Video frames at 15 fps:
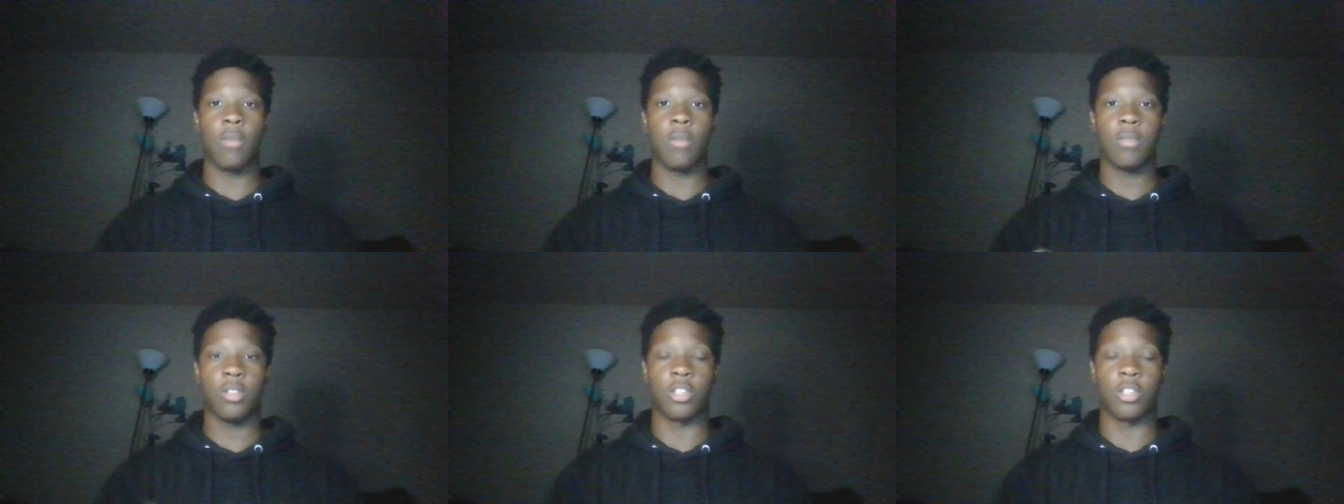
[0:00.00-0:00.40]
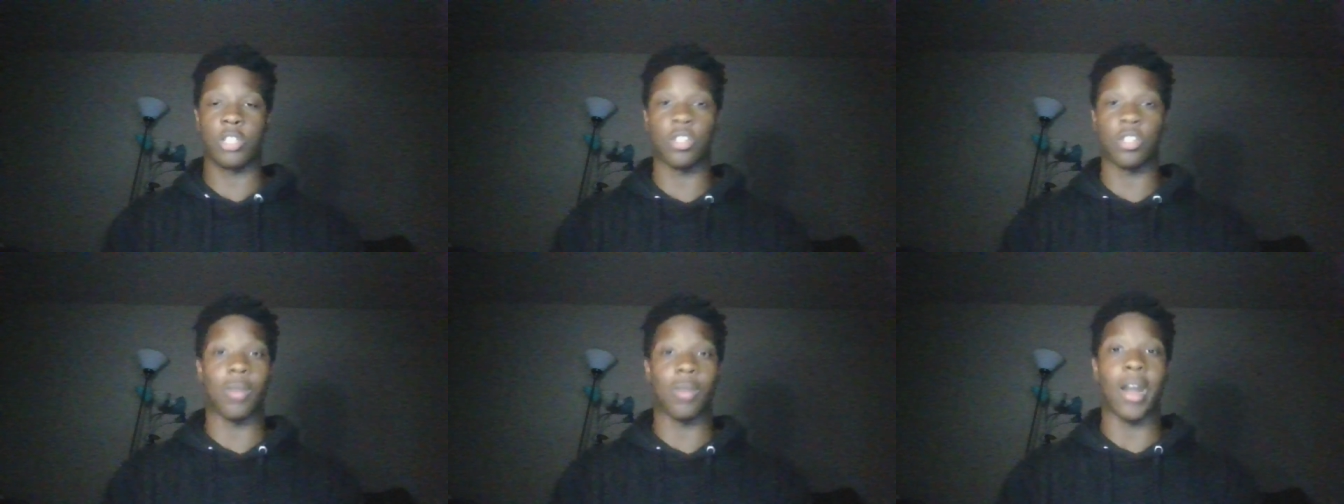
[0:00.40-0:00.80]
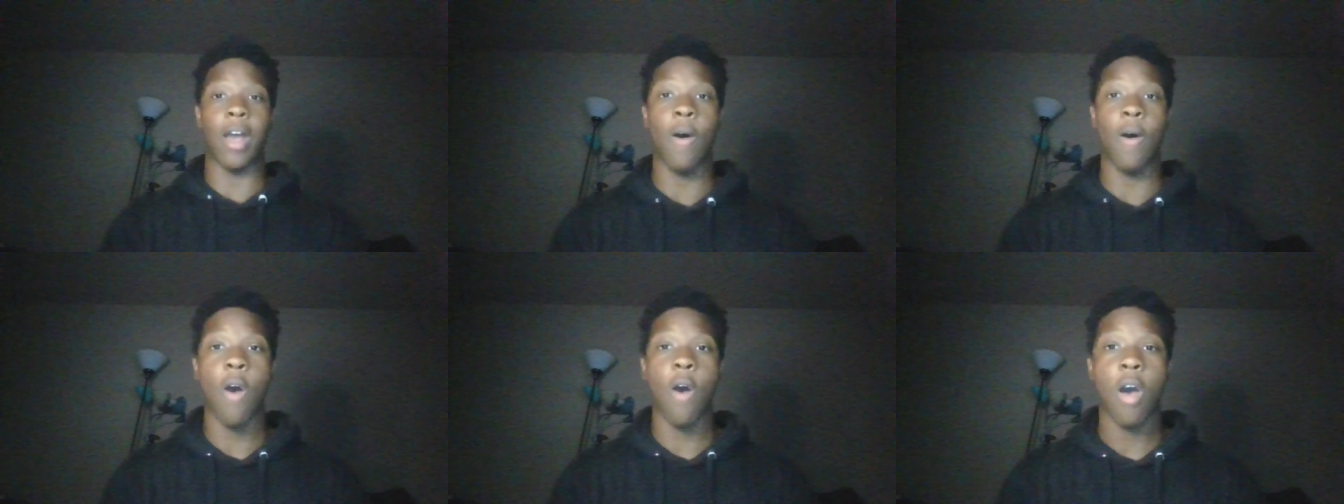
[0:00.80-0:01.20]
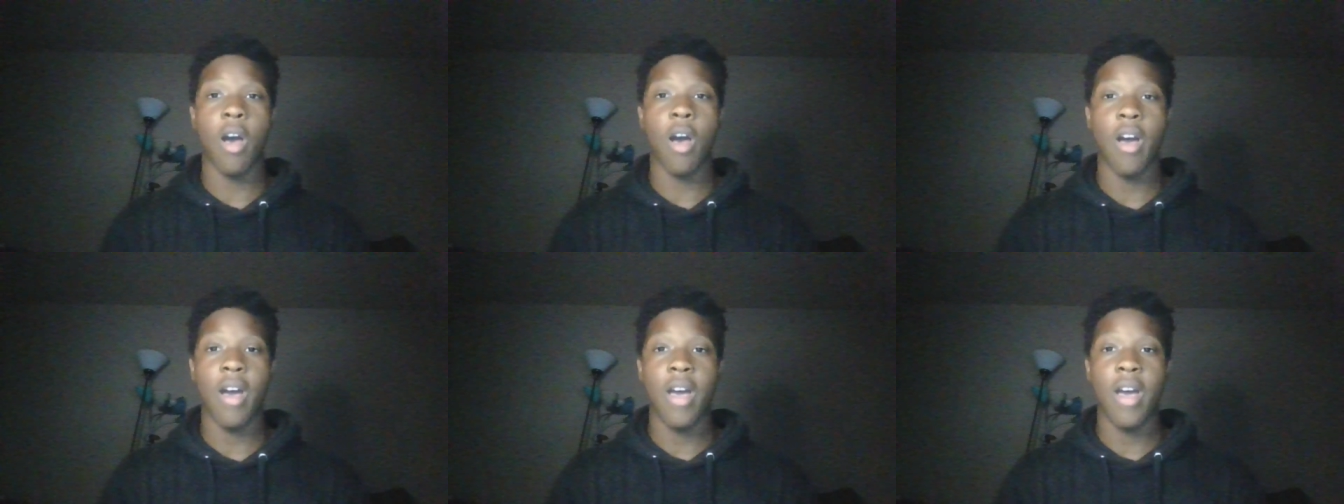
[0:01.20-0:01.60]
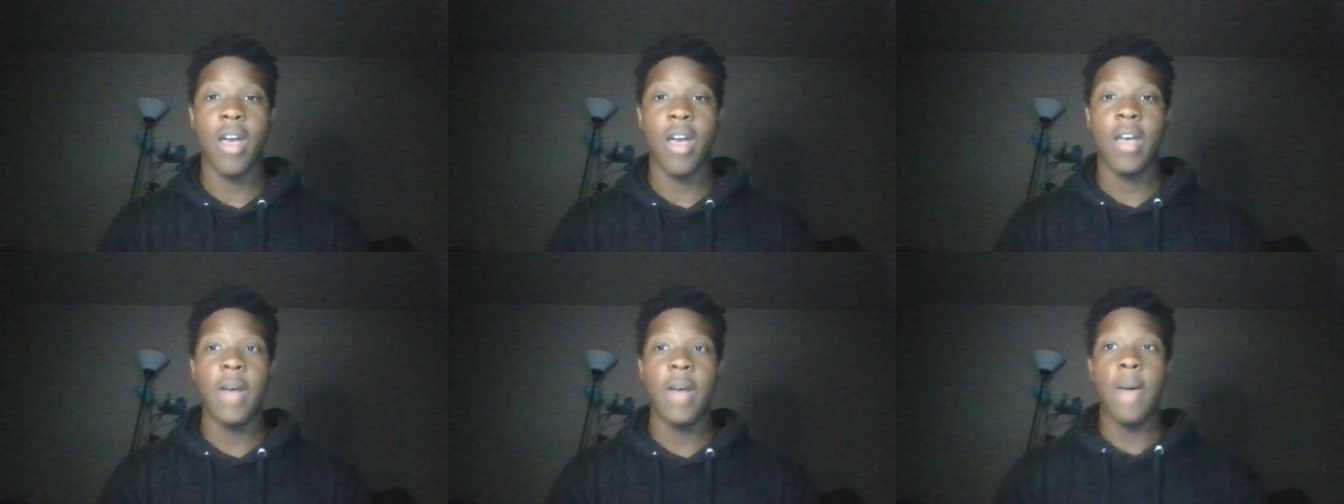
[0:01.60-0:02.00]
you can search it right now.
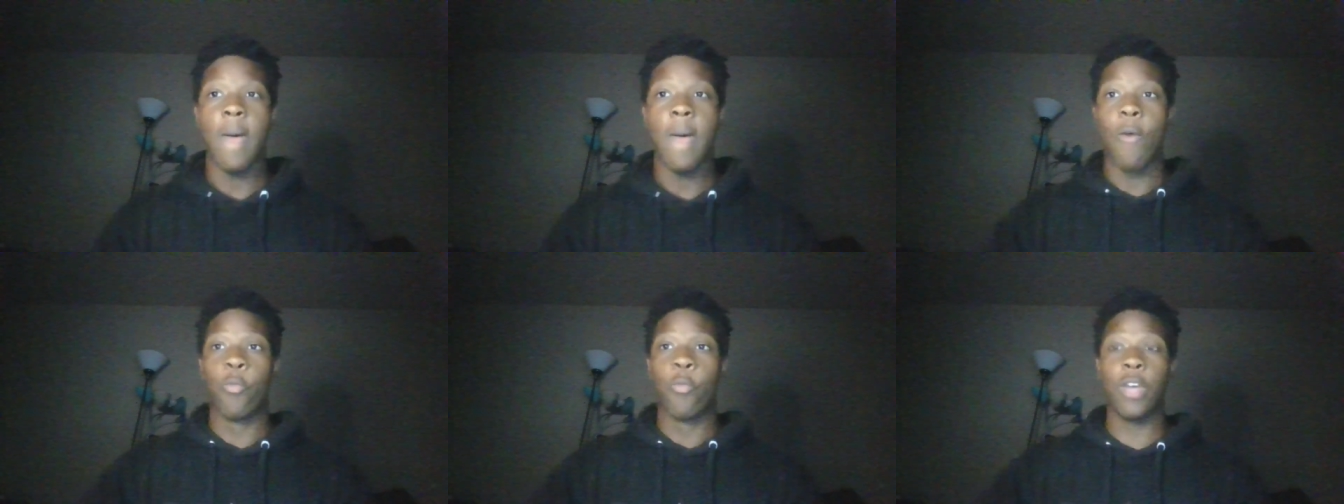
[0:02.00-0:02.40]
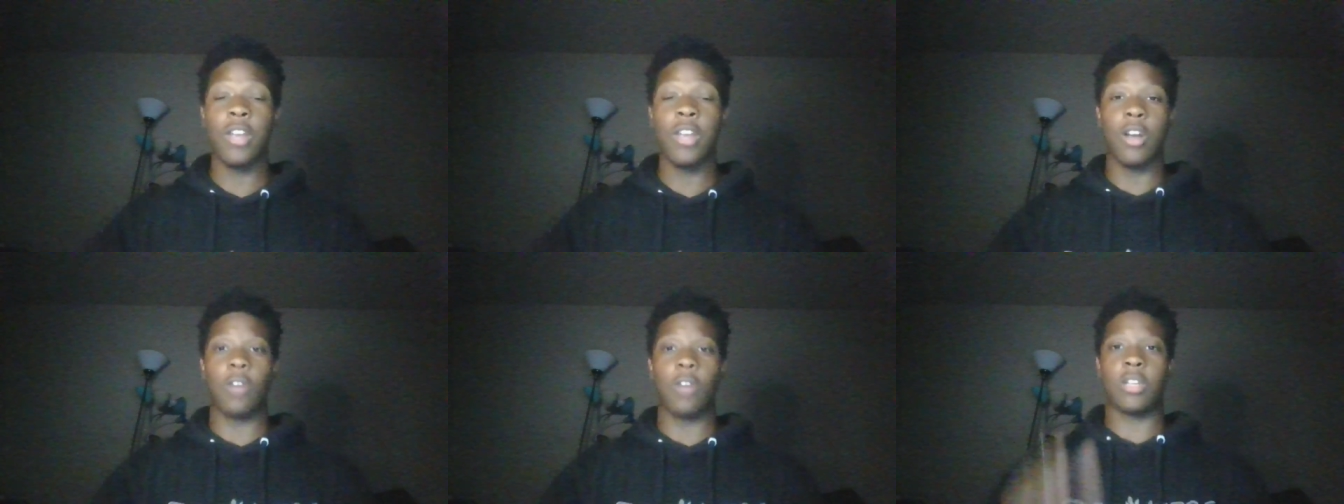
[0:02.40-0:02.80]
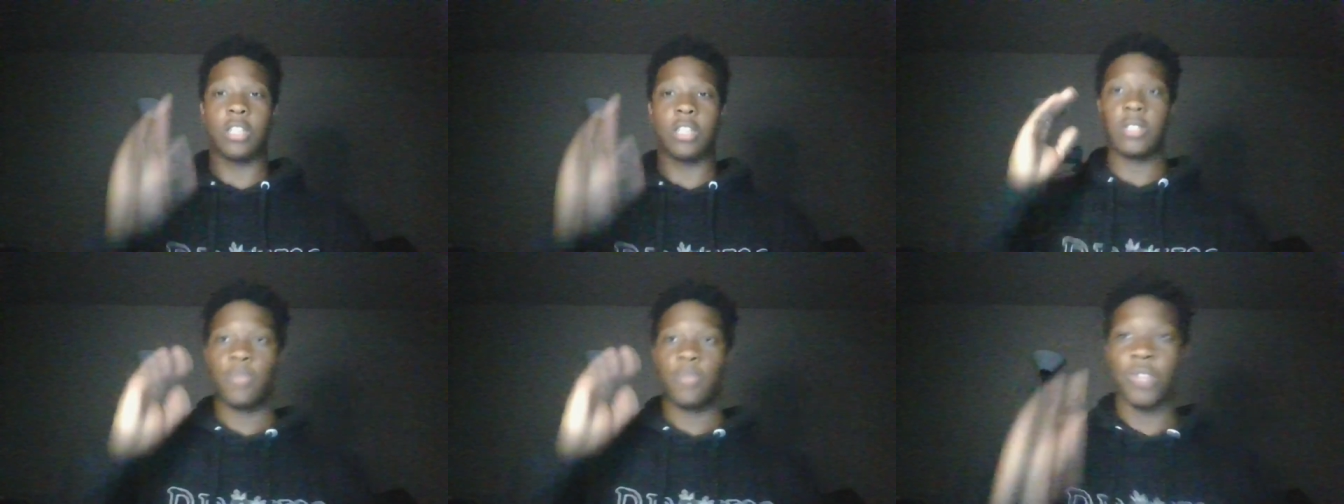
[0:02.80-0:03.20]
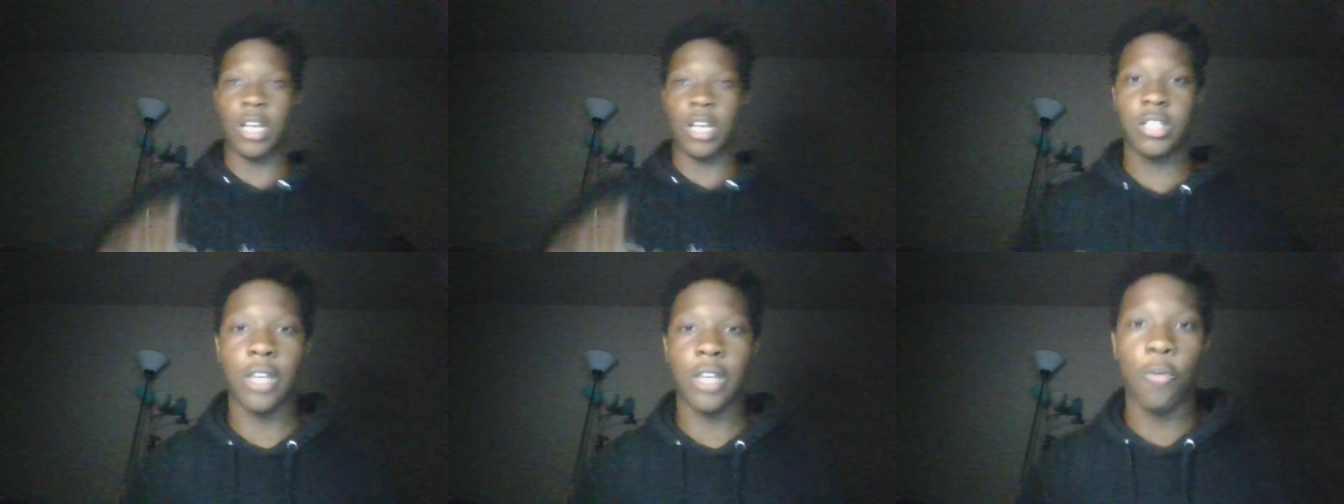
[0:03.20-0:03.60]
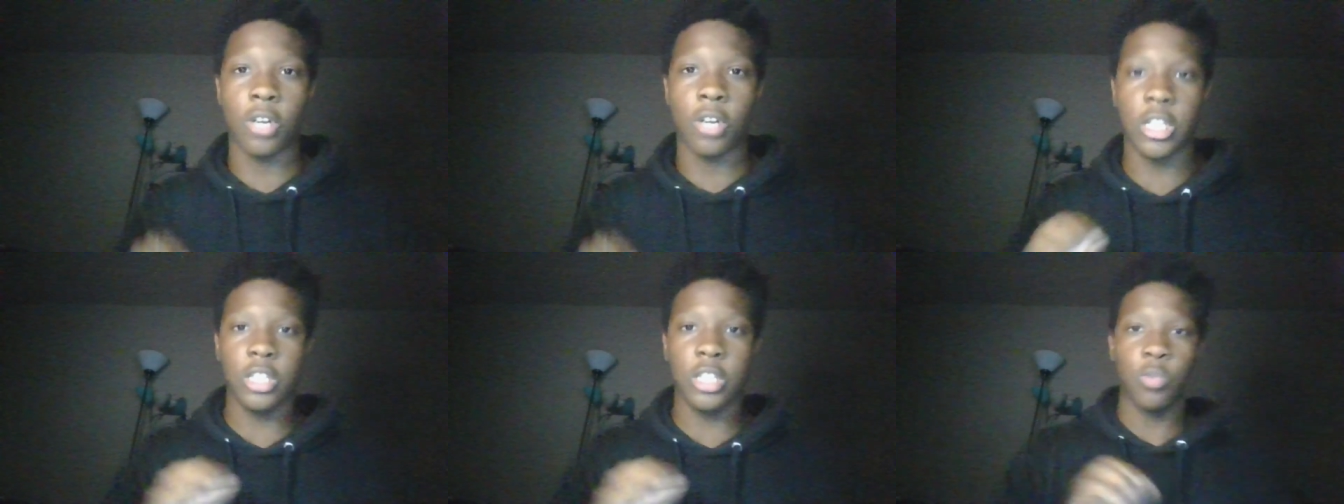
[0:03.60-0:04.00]
We know, because as I said before,
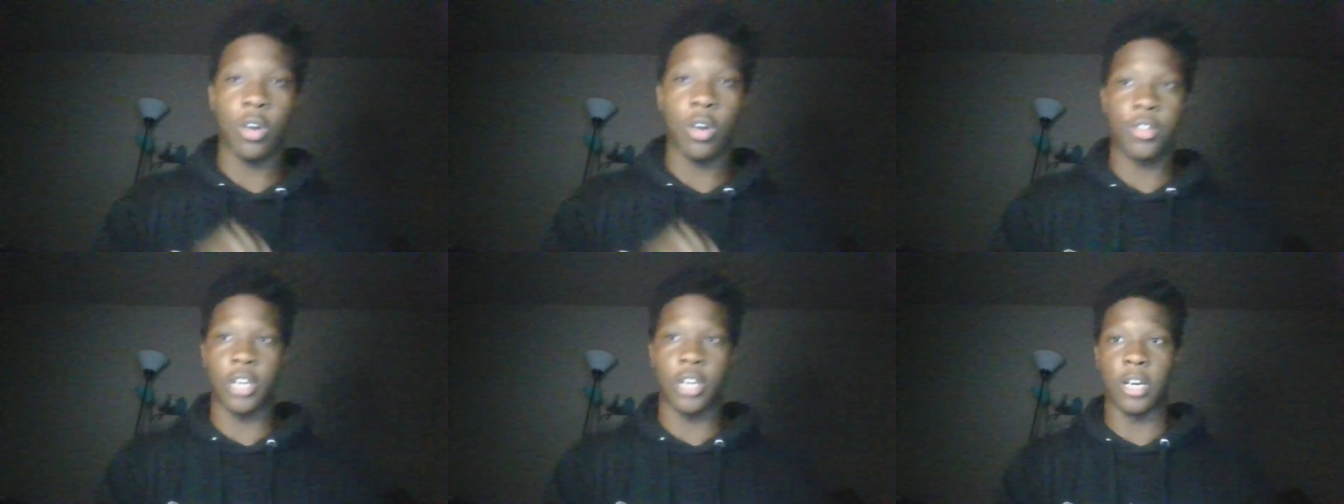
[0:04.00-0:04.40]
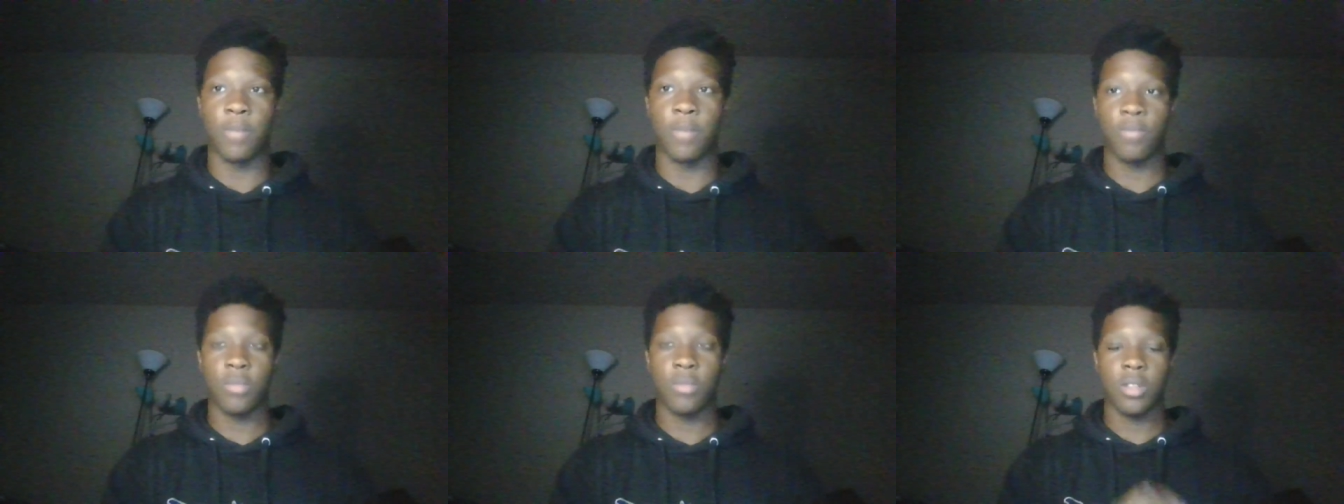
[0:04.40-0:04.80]
this is where the